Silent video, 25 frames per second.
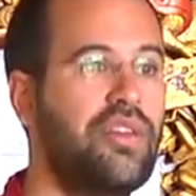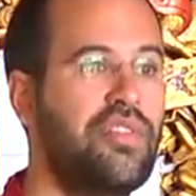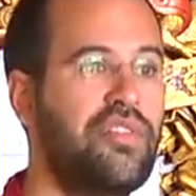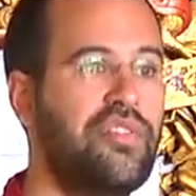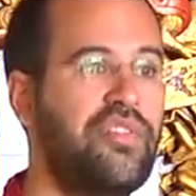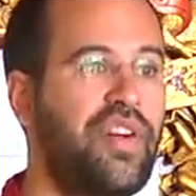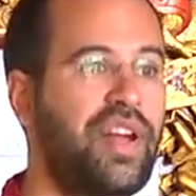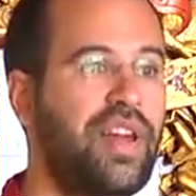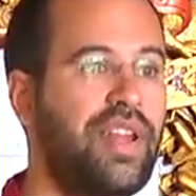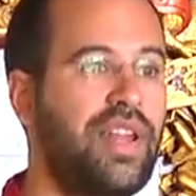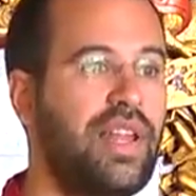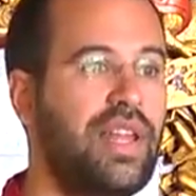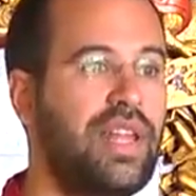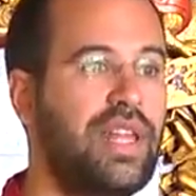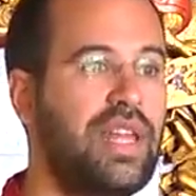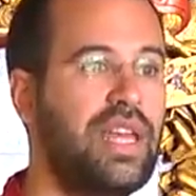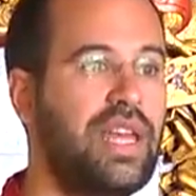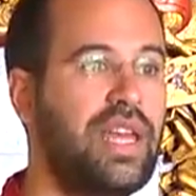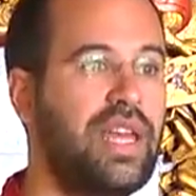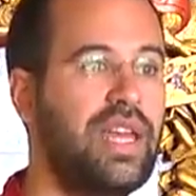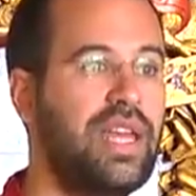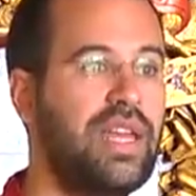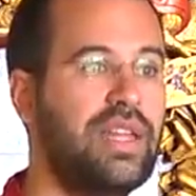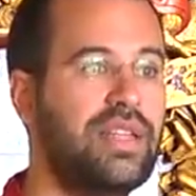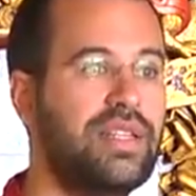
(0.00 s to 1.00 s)
Finally,
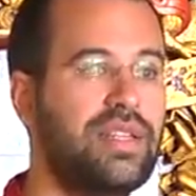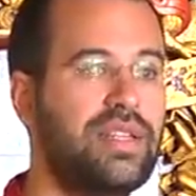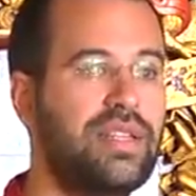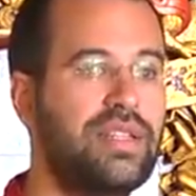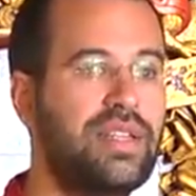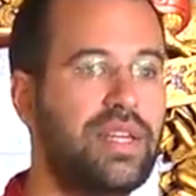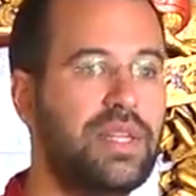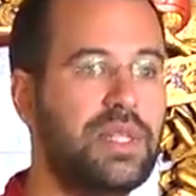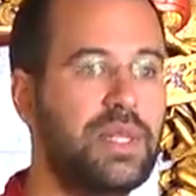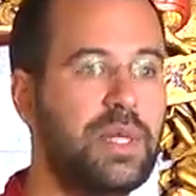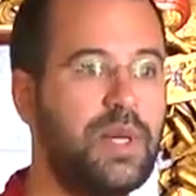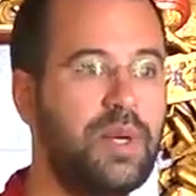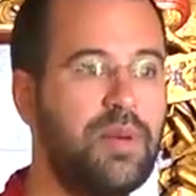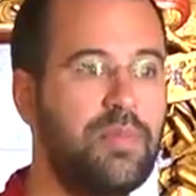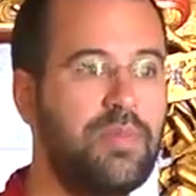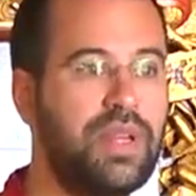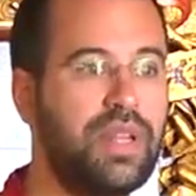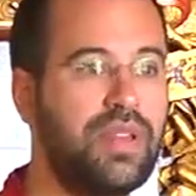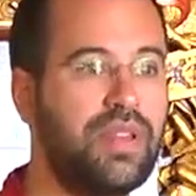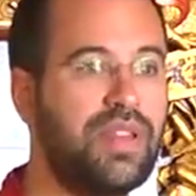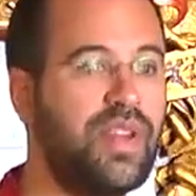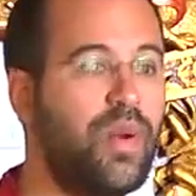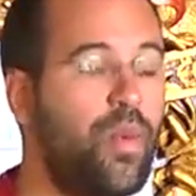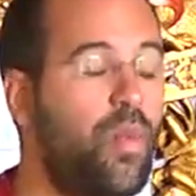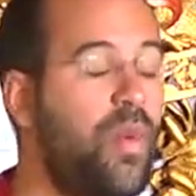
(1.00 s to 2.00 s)
it
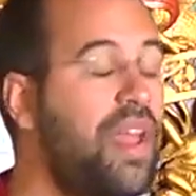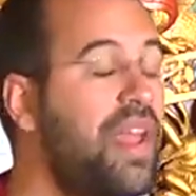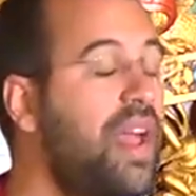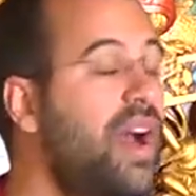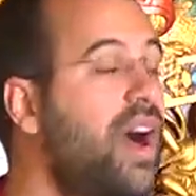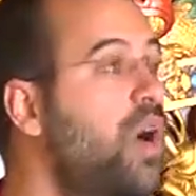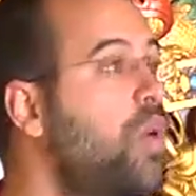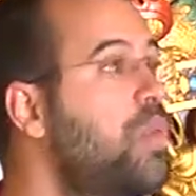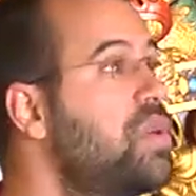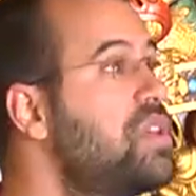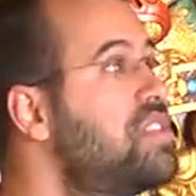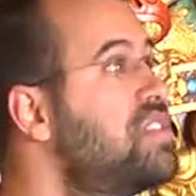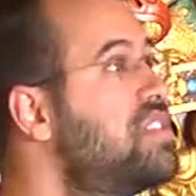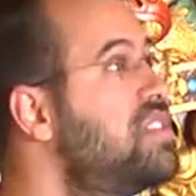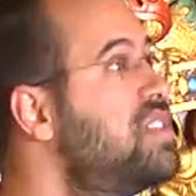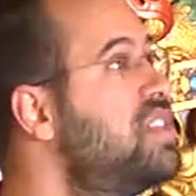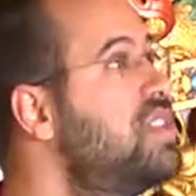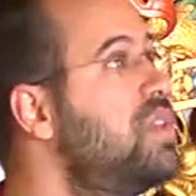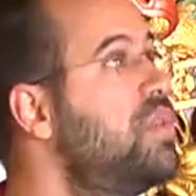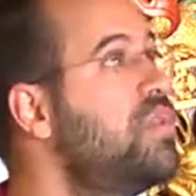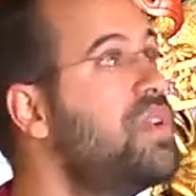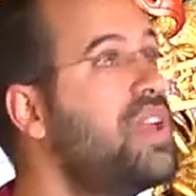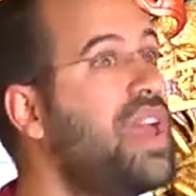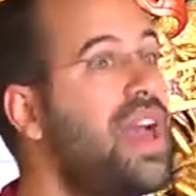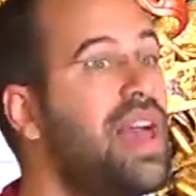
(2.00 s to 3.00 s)
determines the way how we see
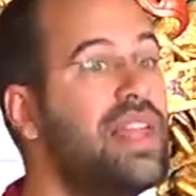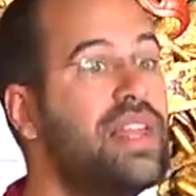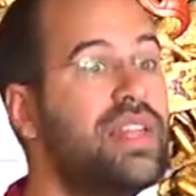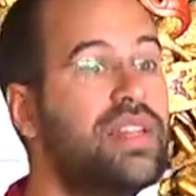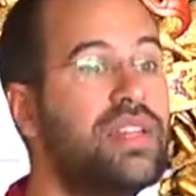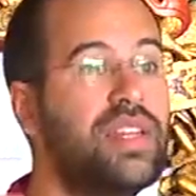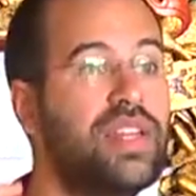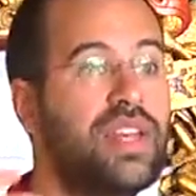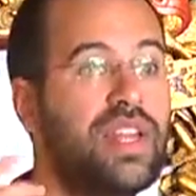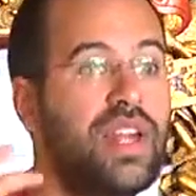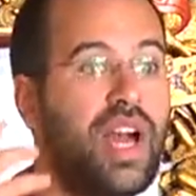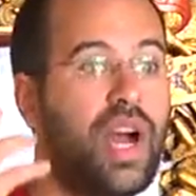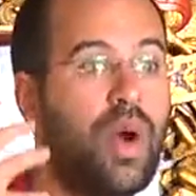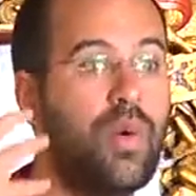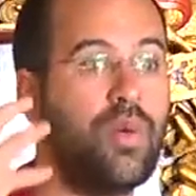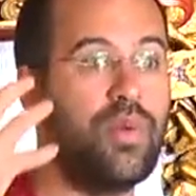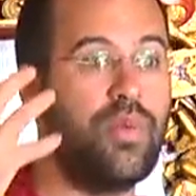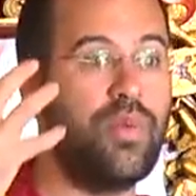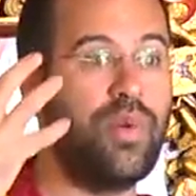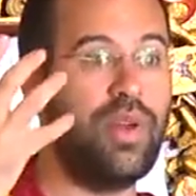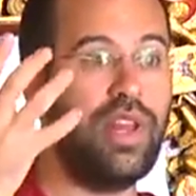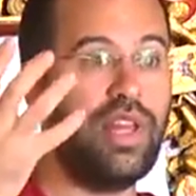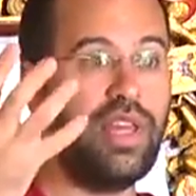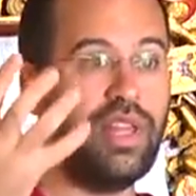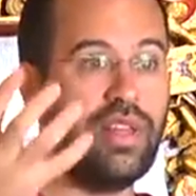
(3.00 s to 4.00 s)
reality and how we
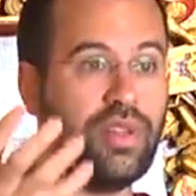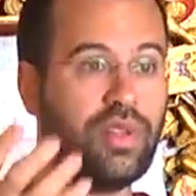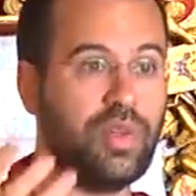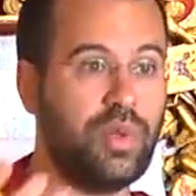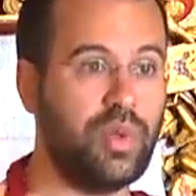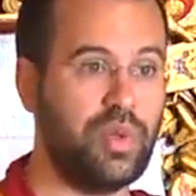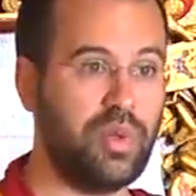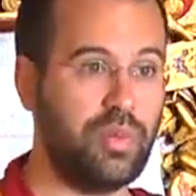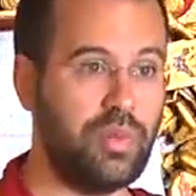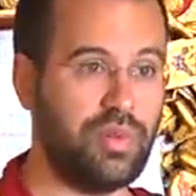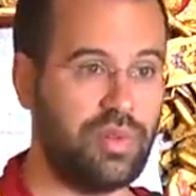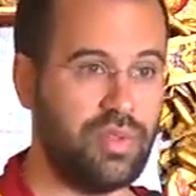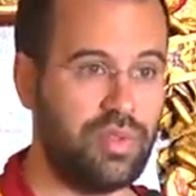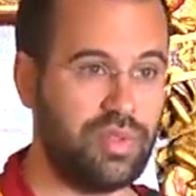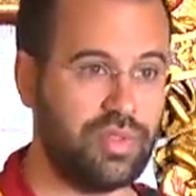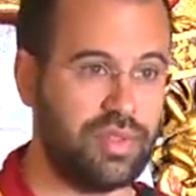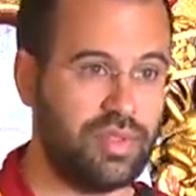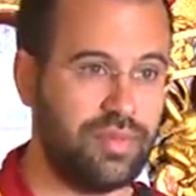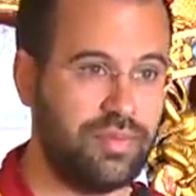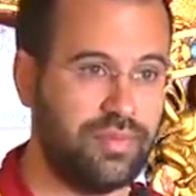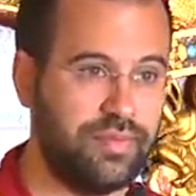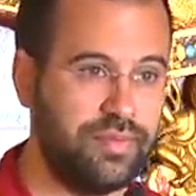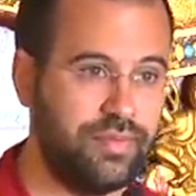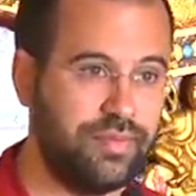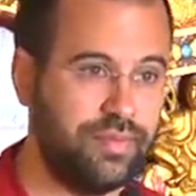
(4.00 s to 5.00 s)
relate to the world.
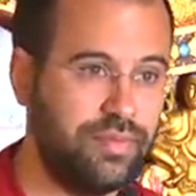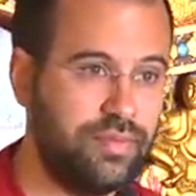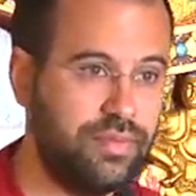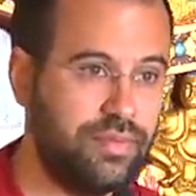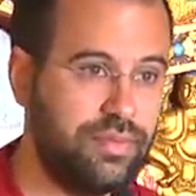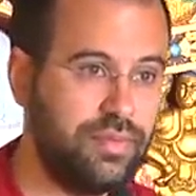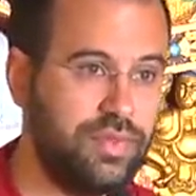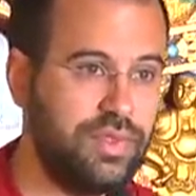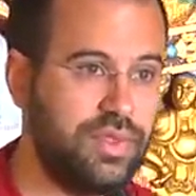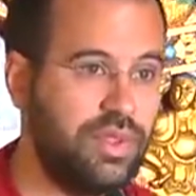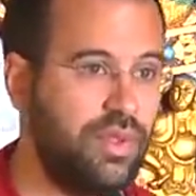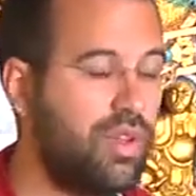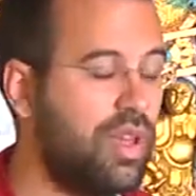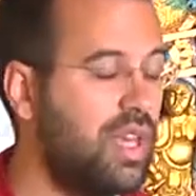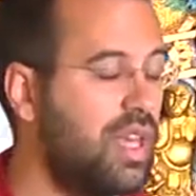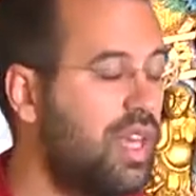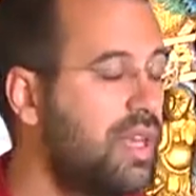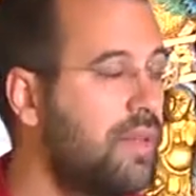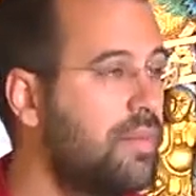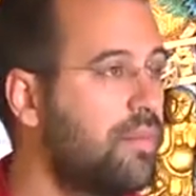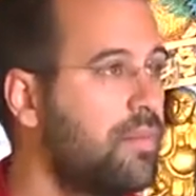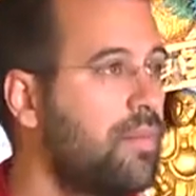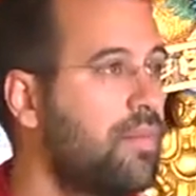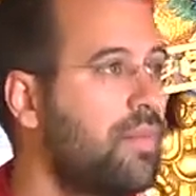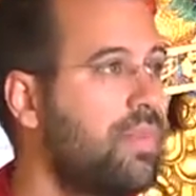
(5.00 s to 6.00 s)
Okay?
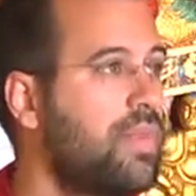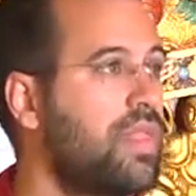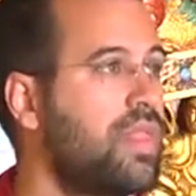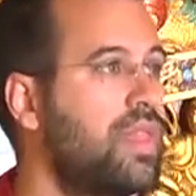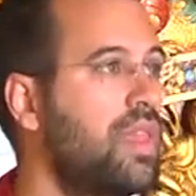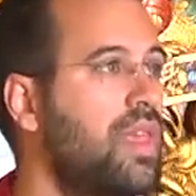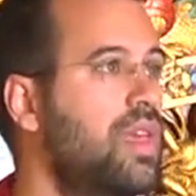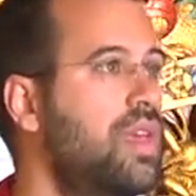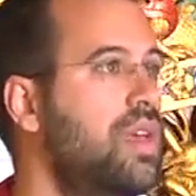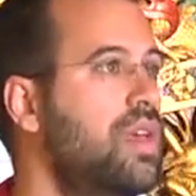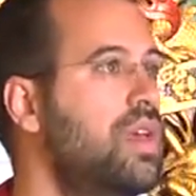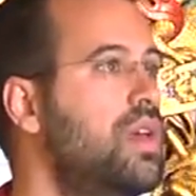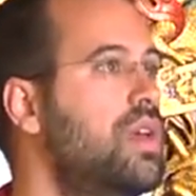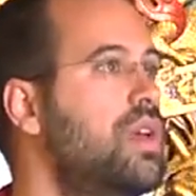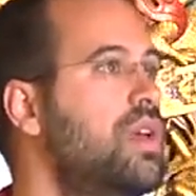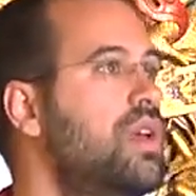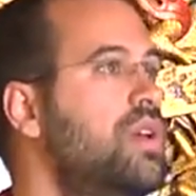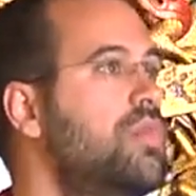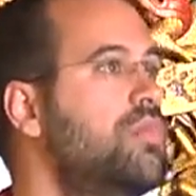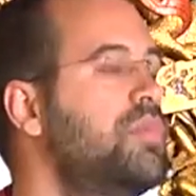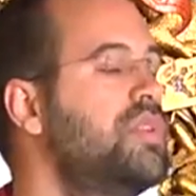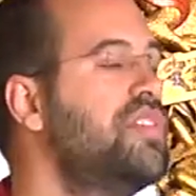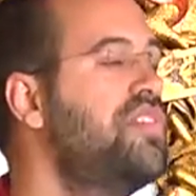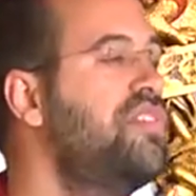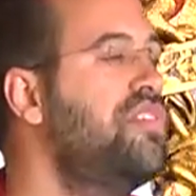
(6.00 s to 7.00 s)

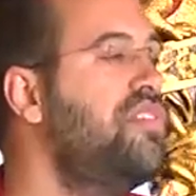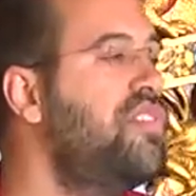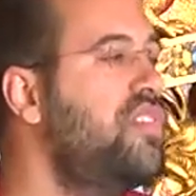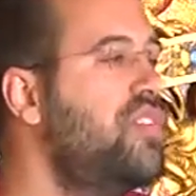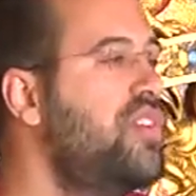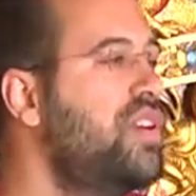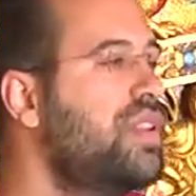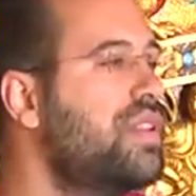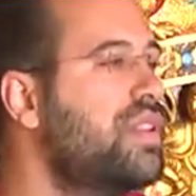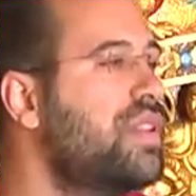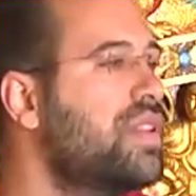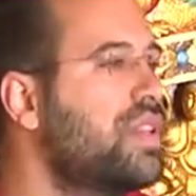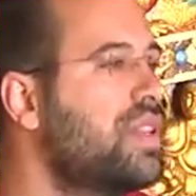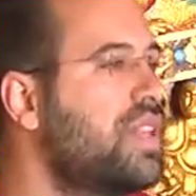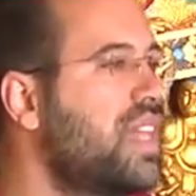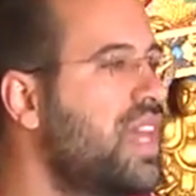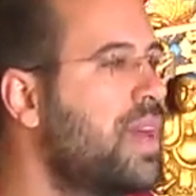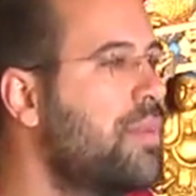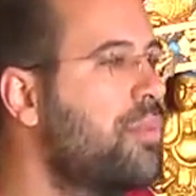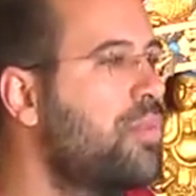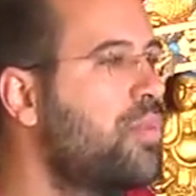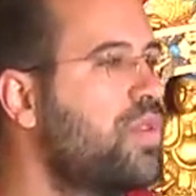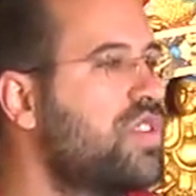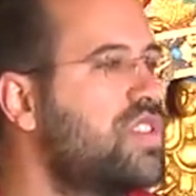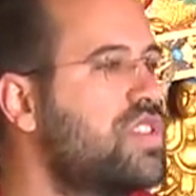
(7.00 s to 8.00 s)
But the first
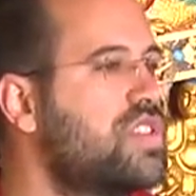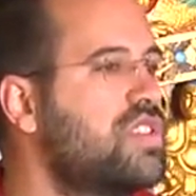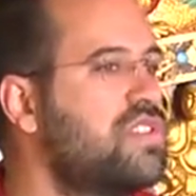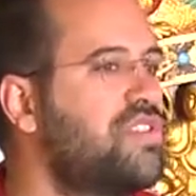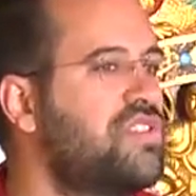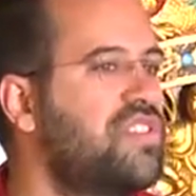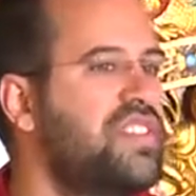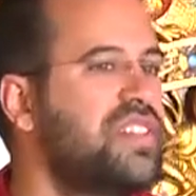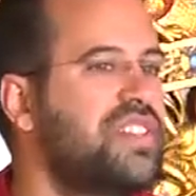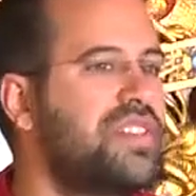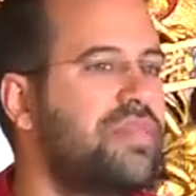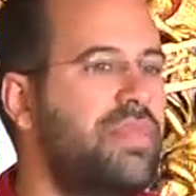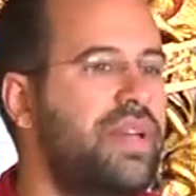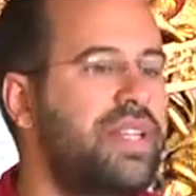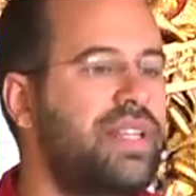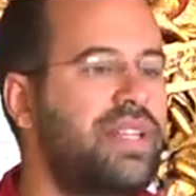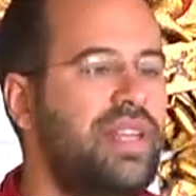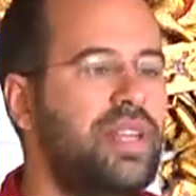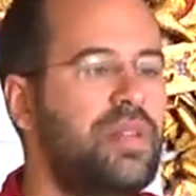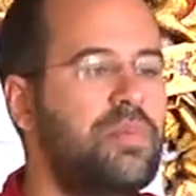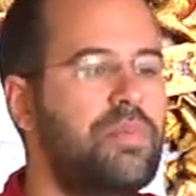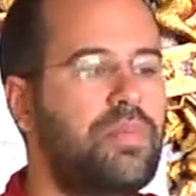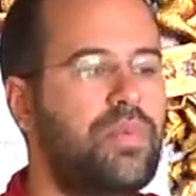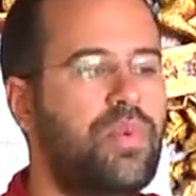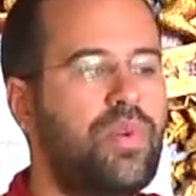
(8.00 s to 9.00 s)
step, which is fundamentally
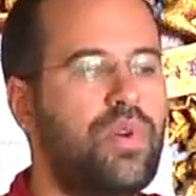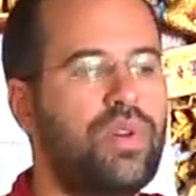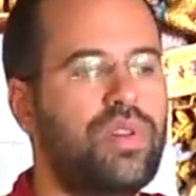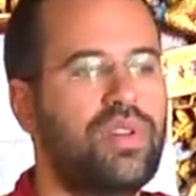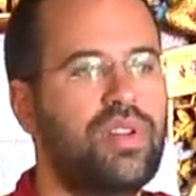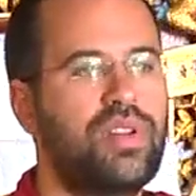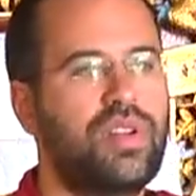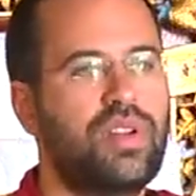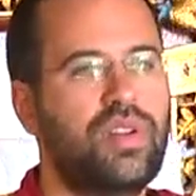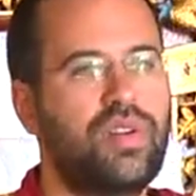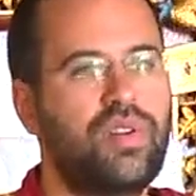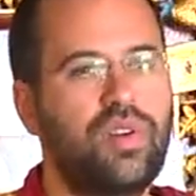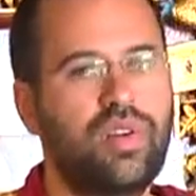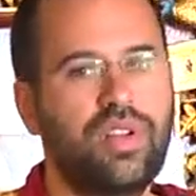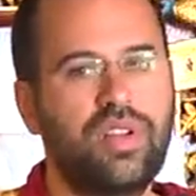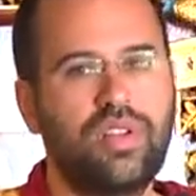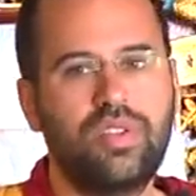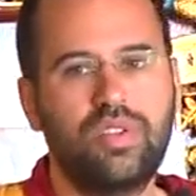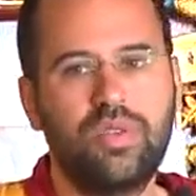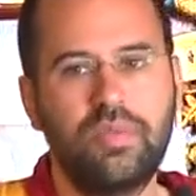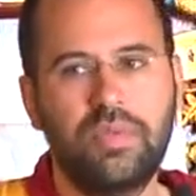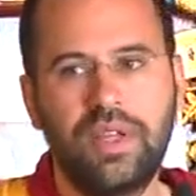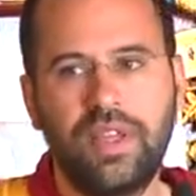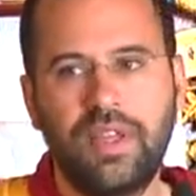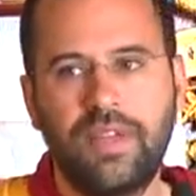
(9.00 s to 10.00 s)
important according
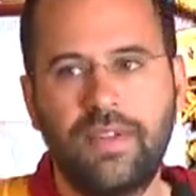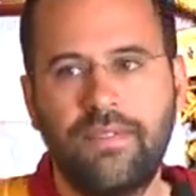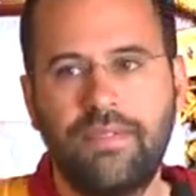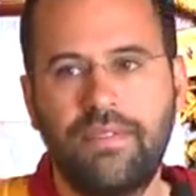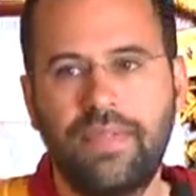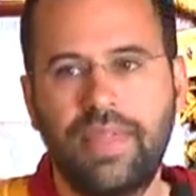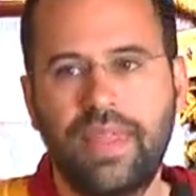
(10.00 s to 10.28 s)
to me,